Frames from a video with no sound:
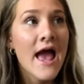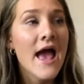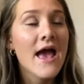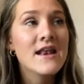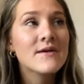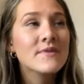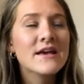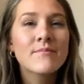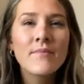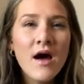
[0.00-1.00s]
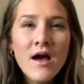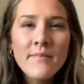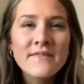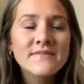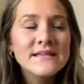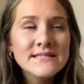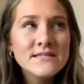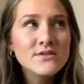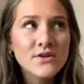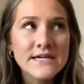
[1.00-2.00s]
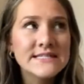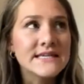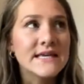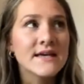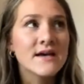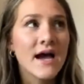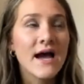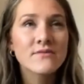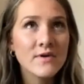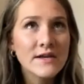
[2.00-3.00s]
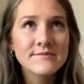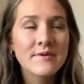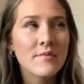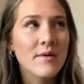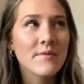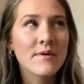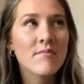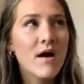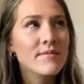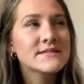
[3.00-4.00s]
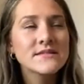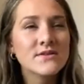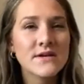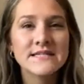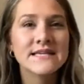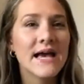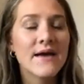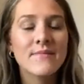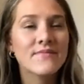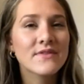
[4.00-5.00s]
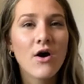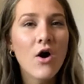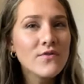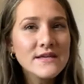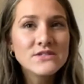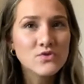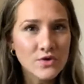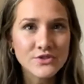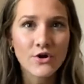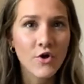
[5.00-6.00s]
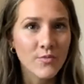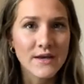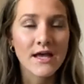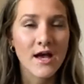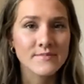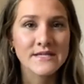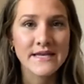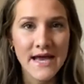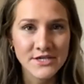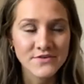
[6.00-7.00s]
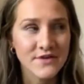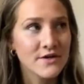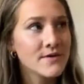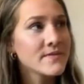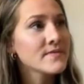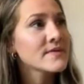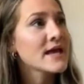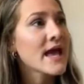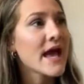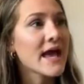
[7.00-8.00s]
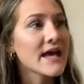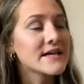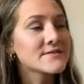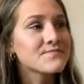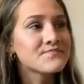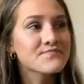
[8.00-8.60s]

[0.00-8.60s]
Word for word: And I'm like, Mom, this is crazy. I went up to my mom. I'm like, Mom, this is crazy. All these doors are opening up to Nashville. And